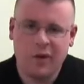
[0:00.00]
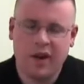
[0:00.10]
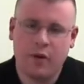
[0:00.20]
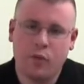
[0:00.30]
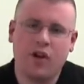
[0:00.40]

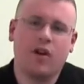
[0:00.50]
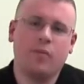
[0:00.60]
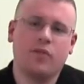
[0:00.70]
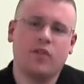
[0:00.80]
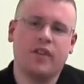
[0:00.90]
and
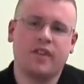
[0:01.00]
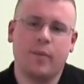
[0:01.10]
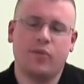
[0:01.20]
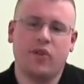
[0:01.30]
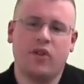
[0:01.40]
welcome to this
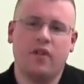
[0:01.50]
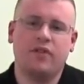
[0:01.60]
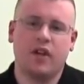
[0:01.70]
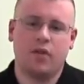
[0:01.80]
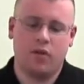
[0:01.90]
episode of
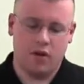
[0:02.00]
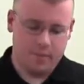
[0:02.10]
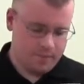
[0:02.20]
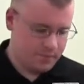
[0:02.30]
Kit Corner.